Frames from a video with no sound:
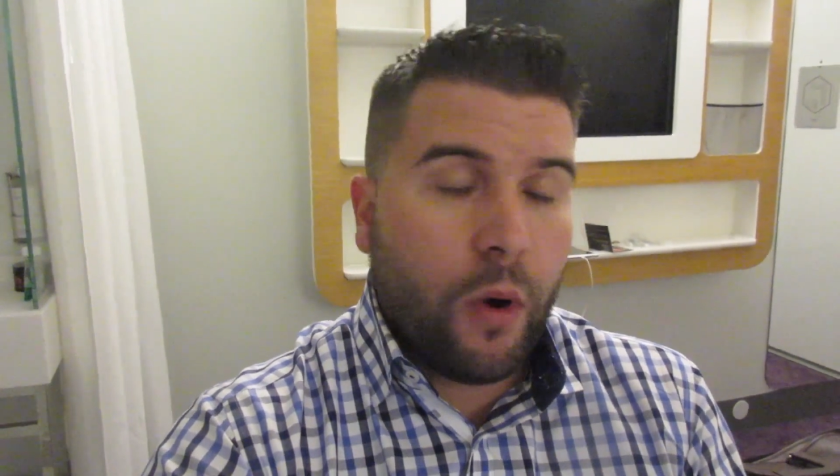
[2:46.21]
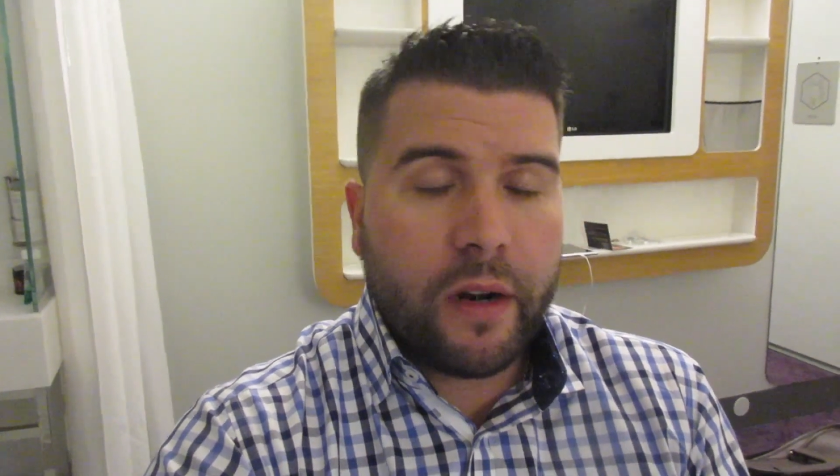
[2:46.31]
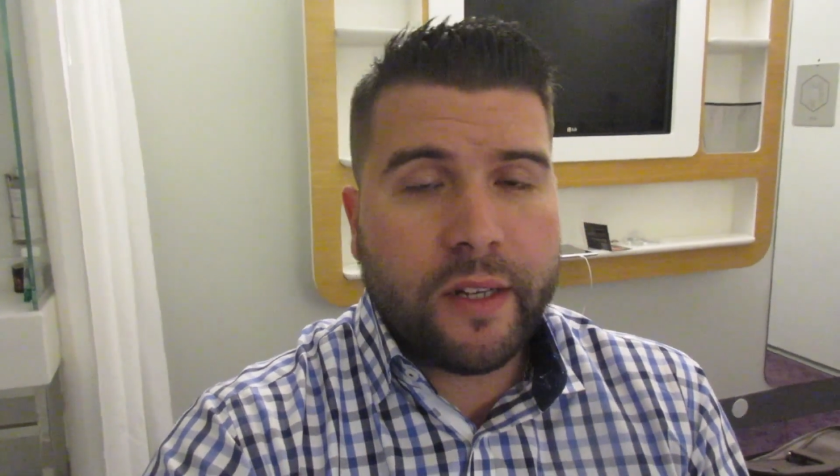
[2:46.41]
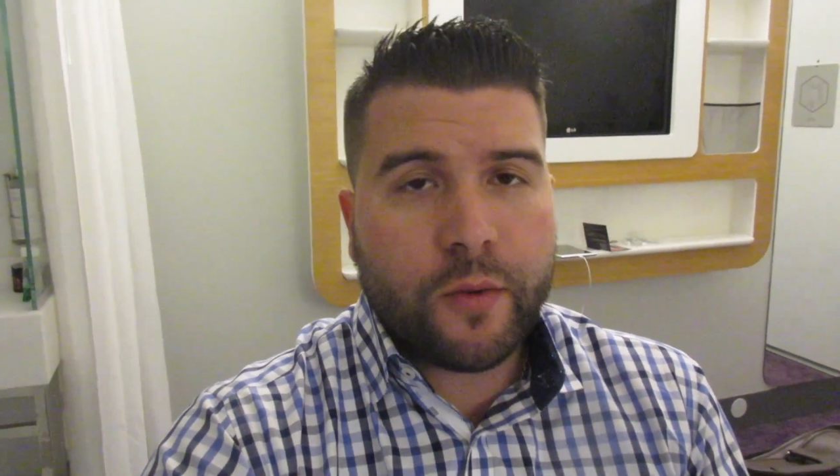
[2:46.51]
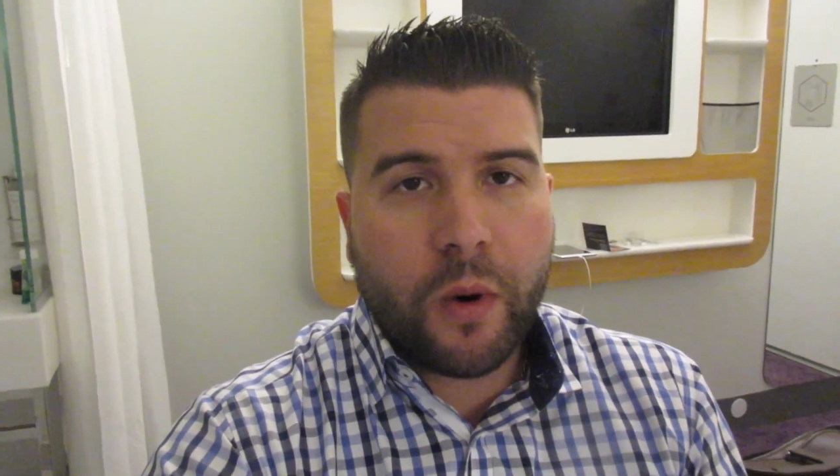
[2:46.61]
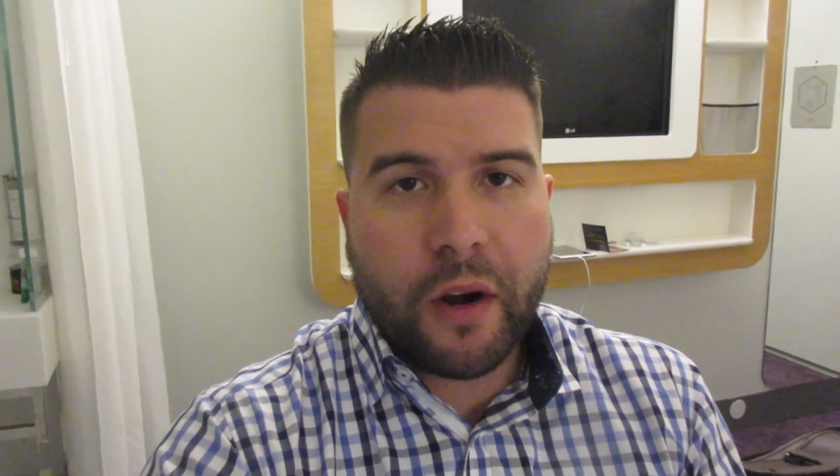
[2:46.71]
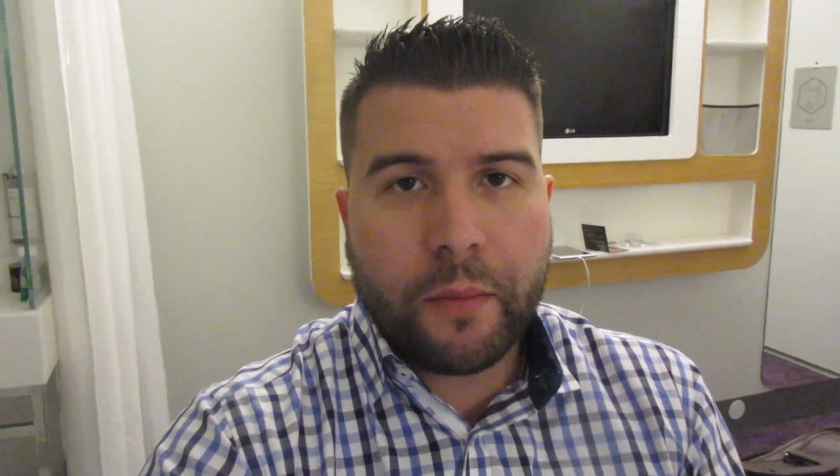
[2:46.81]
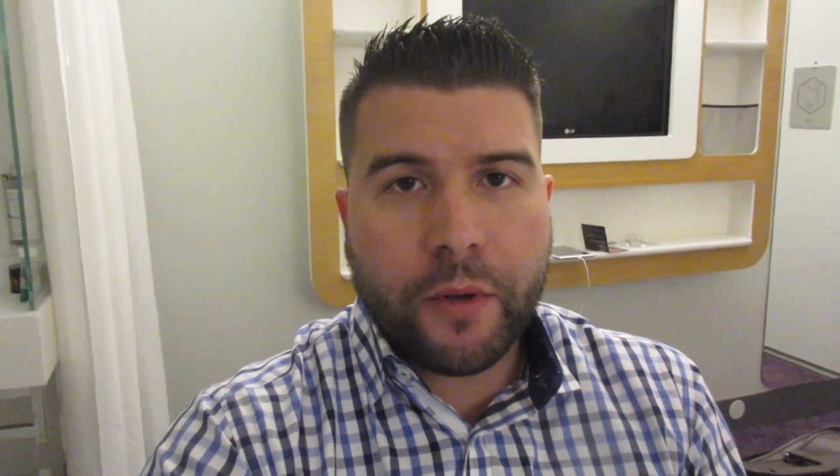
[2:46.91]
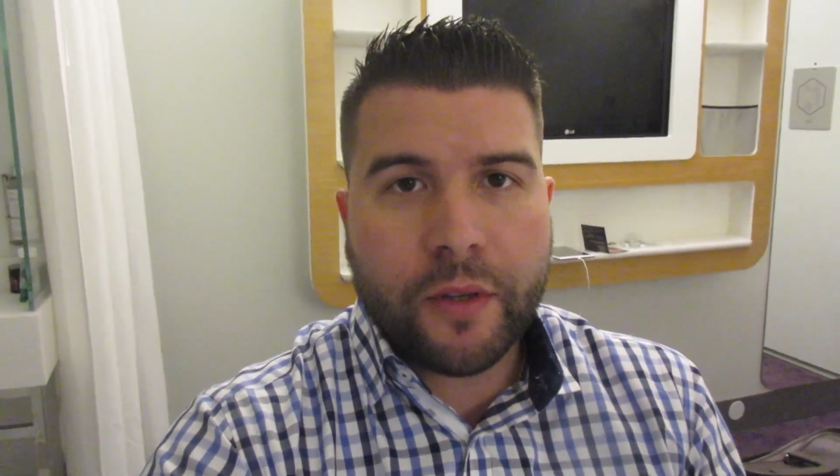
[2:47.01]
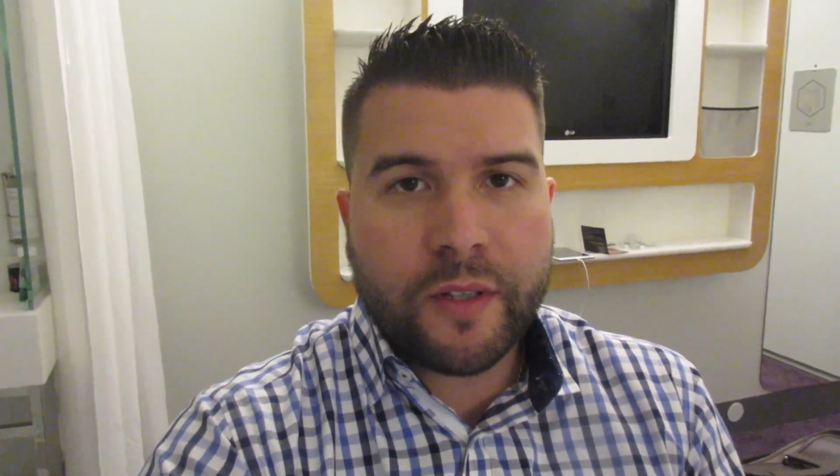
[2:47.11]
One is
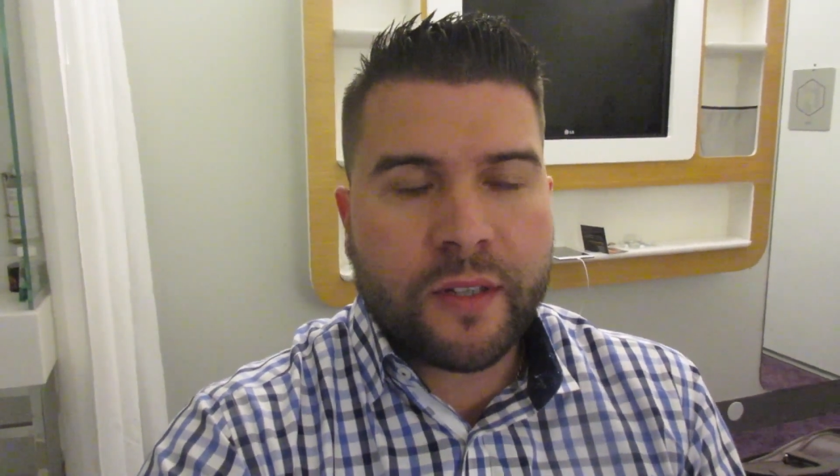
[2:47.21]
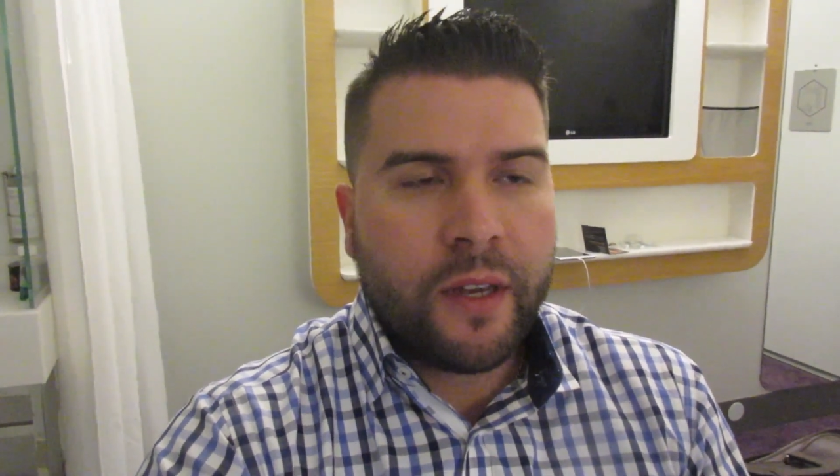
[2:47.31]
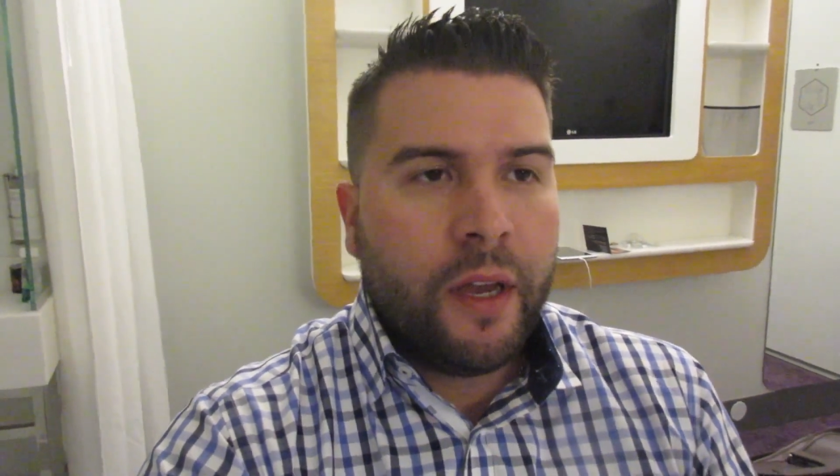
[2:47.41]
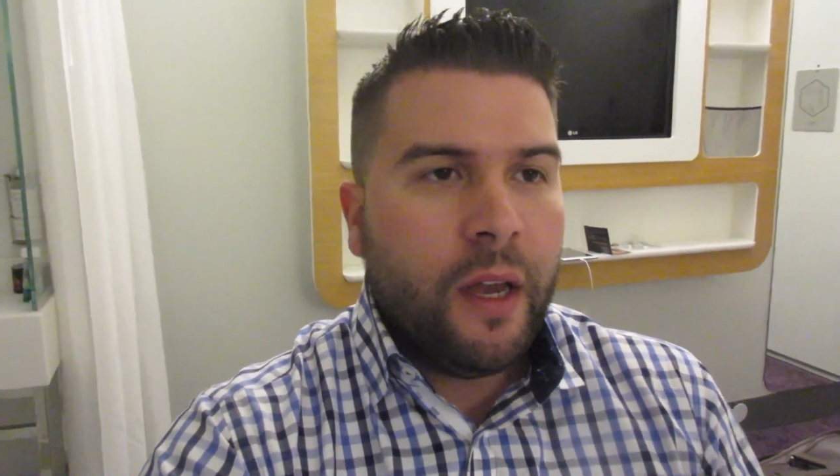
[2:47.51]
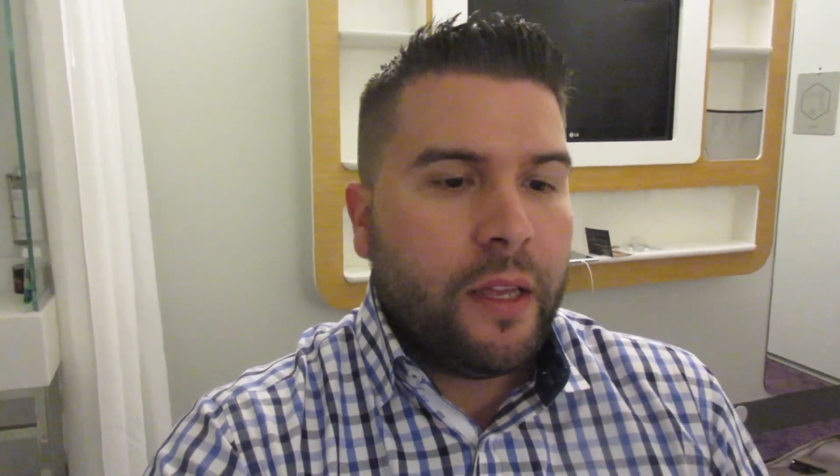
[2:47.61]
wearables.